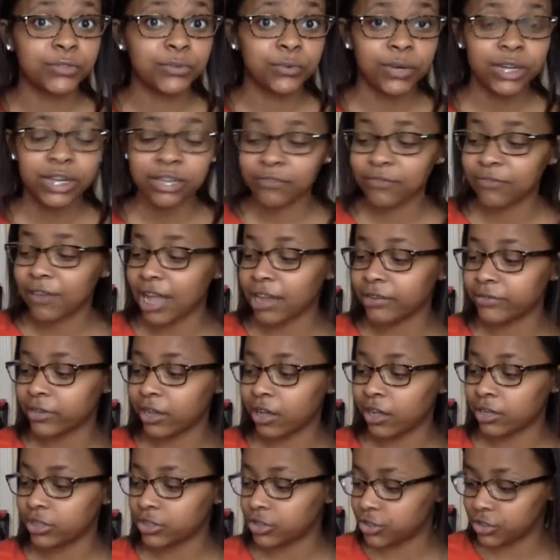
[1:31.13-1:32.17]

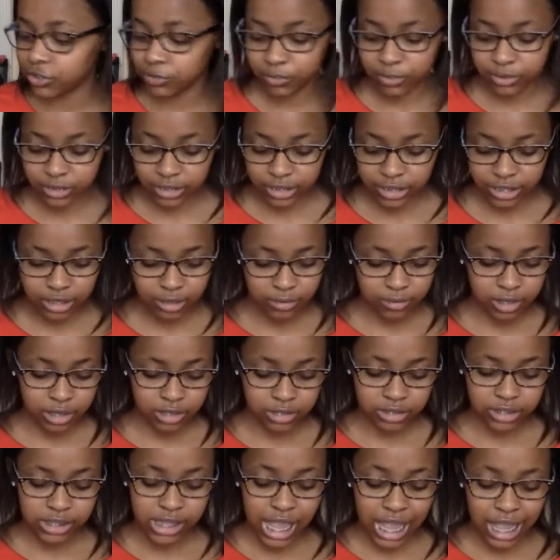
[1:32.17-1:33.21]
$25. Super lit
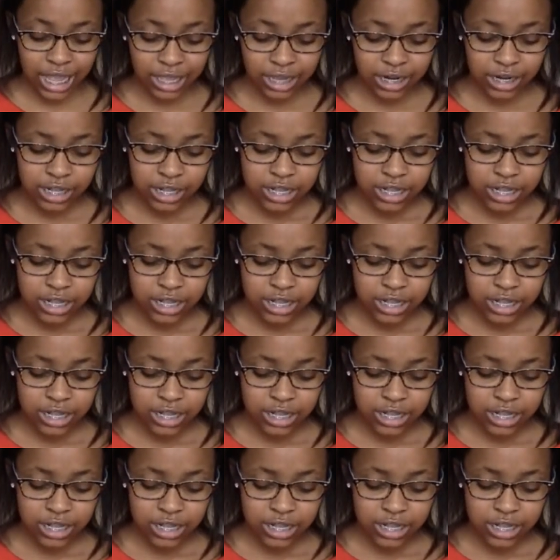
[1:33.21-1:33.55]
about that.